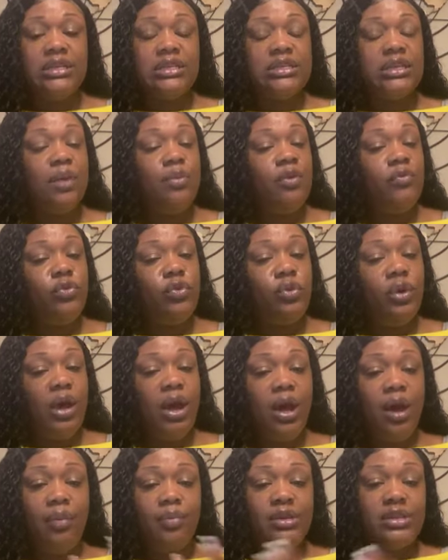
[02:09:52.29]
some of you
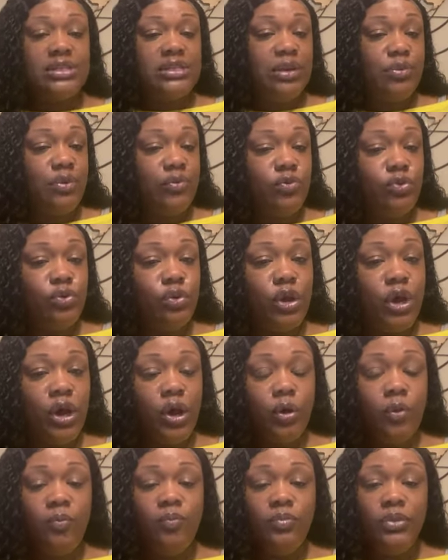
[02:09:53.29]
come and some of you
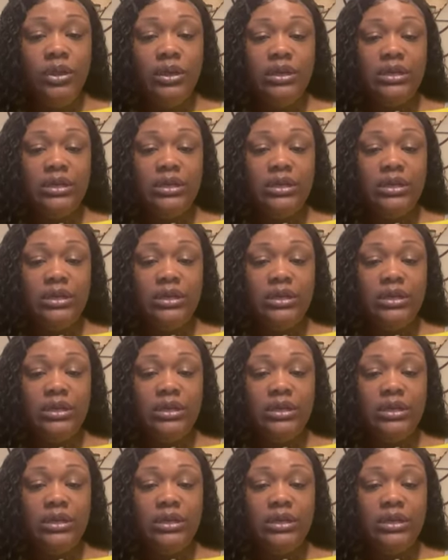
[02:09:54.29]
go